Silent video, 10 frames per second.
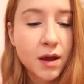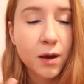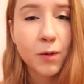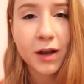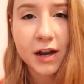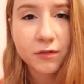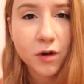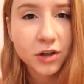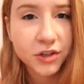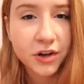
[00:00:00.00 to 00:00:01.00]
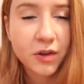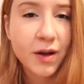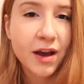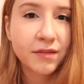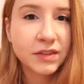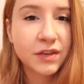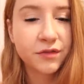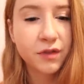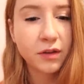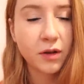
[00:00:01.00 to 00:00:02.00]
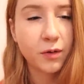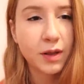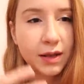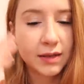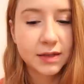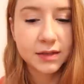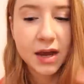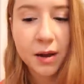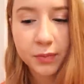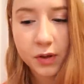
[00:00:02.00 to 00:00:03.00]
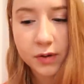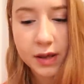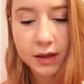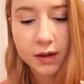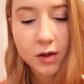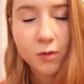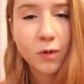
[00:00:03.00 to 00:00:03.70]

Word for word: Uh, what kind of washer do you have? Is it front loading? Is it top loading?